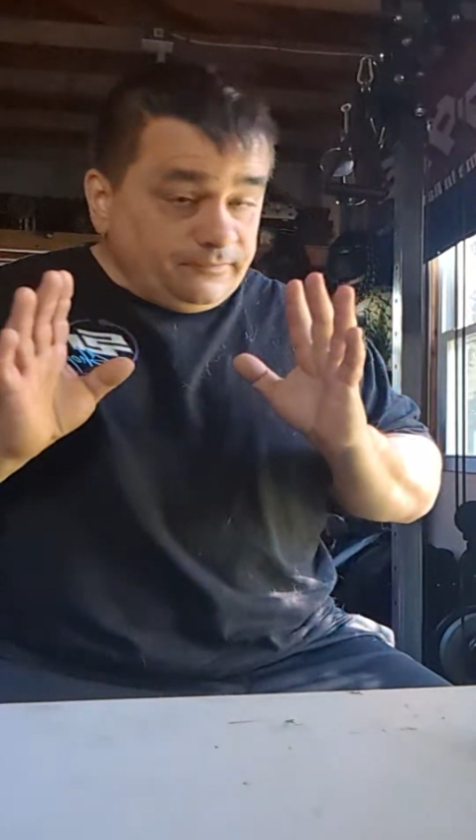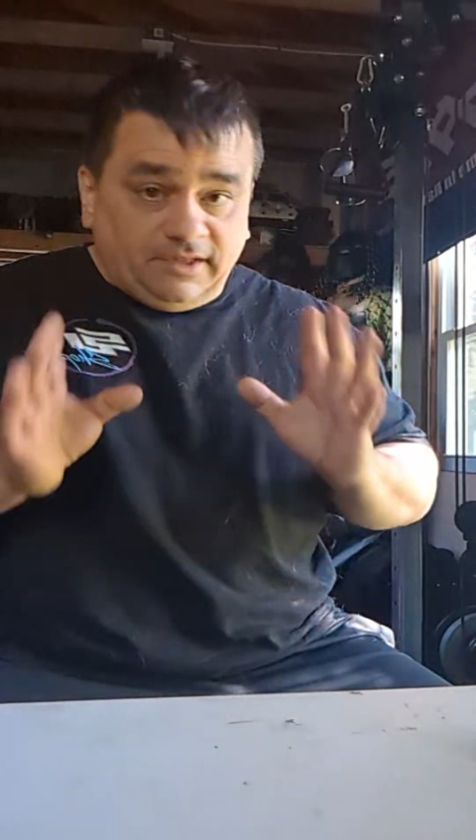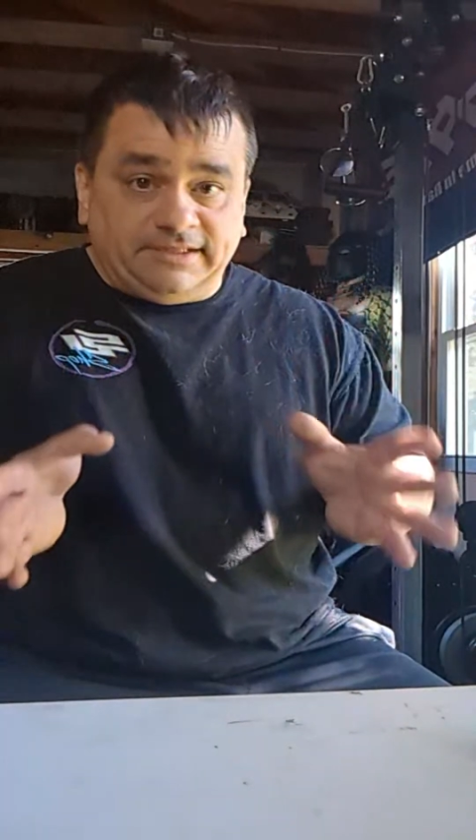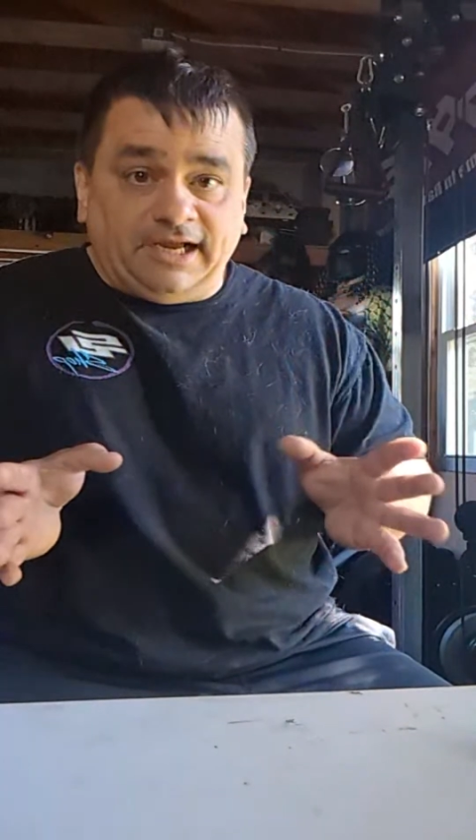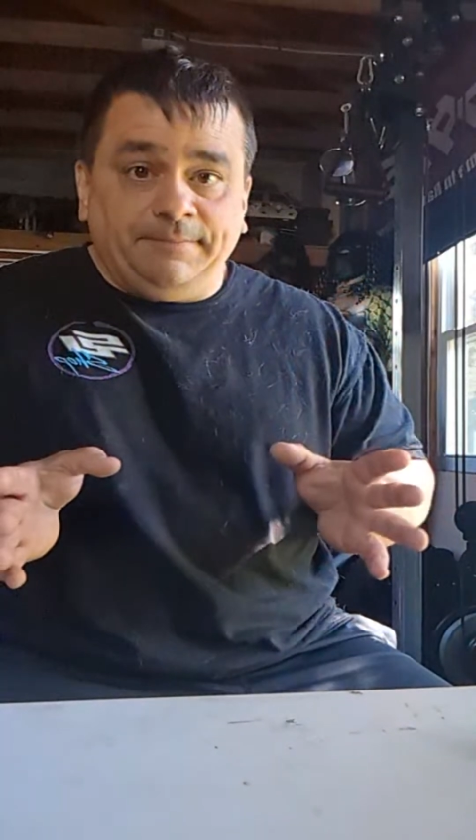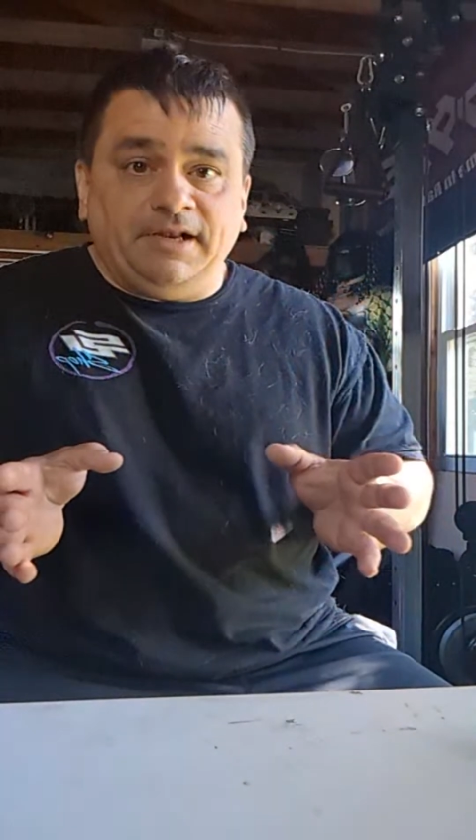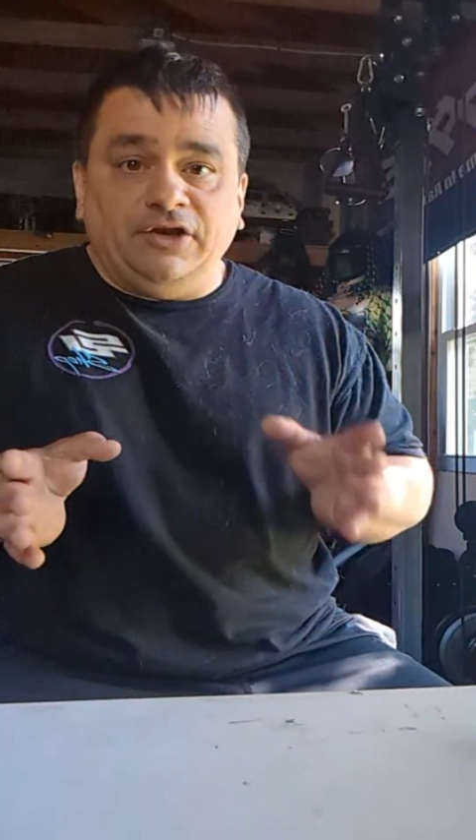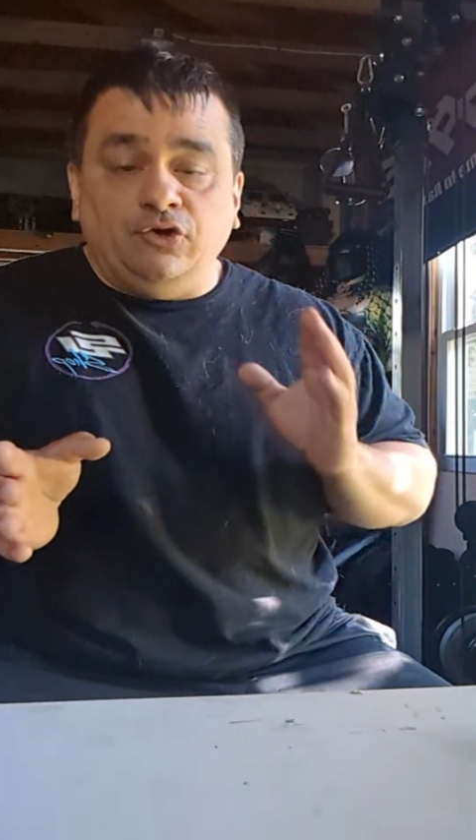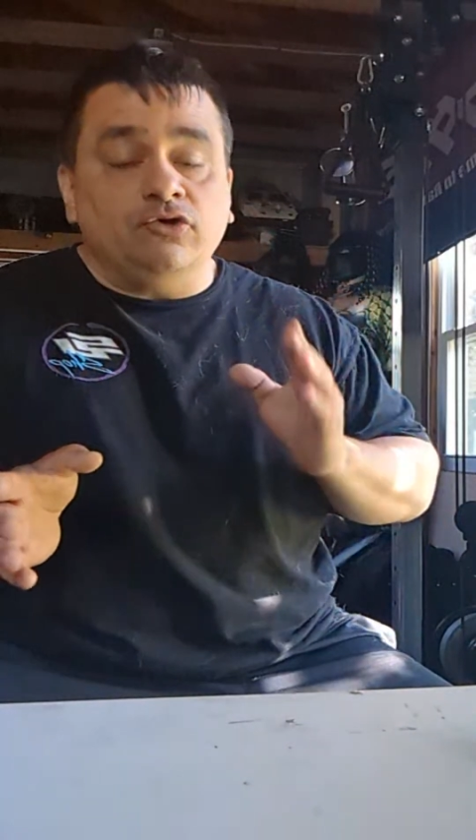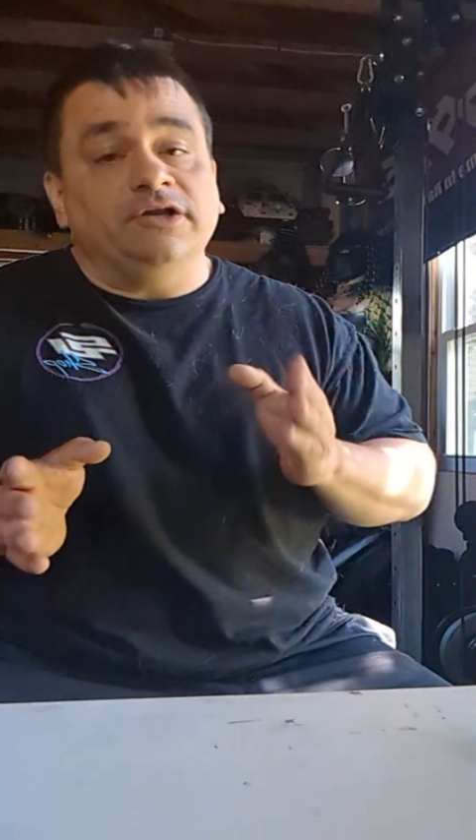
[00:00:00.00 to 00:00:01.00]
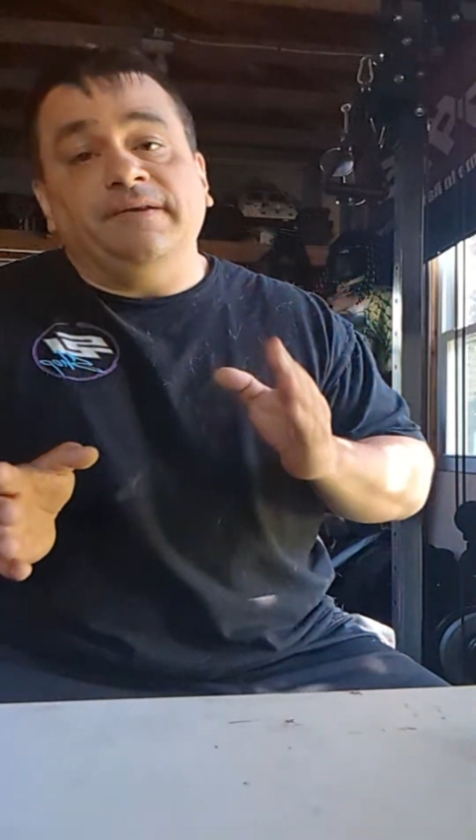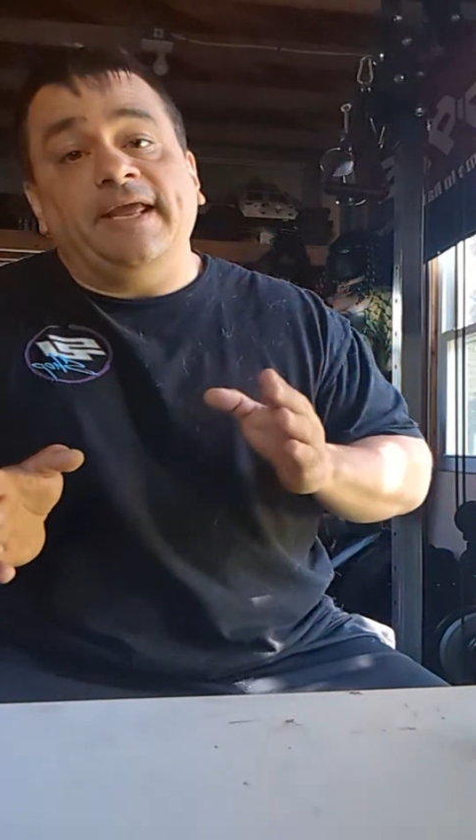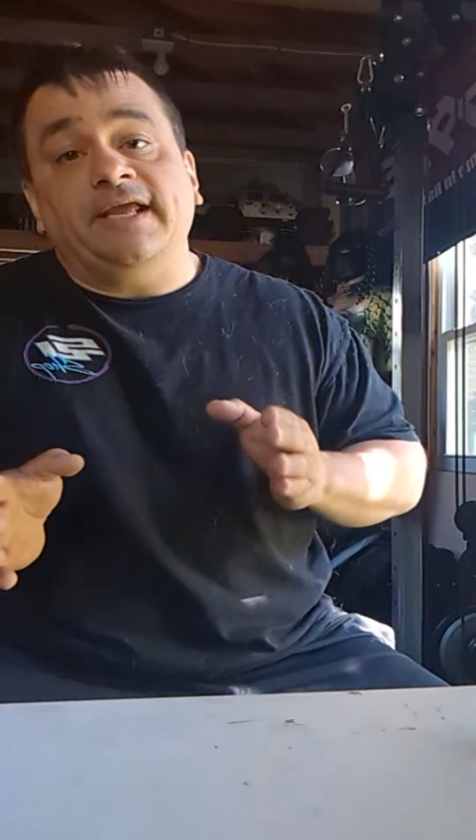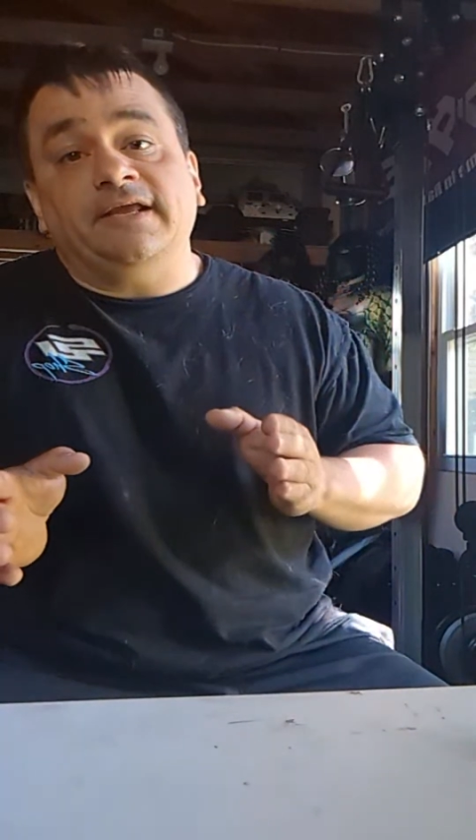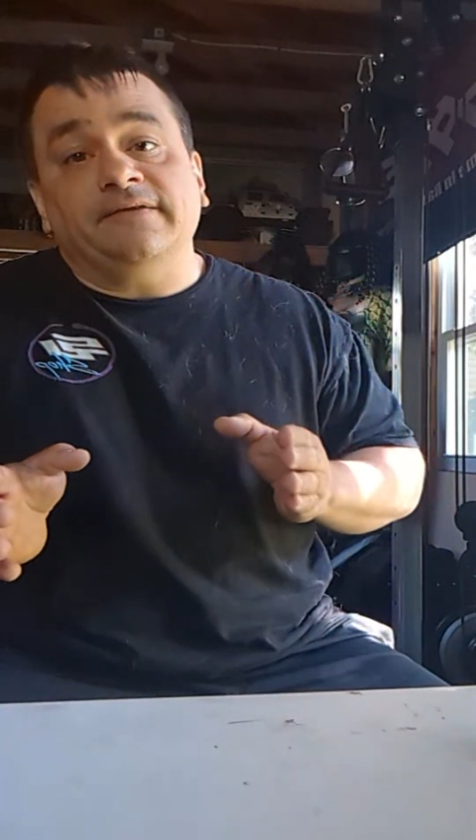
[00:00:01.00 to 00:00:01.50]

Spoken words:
a diamond, and you can make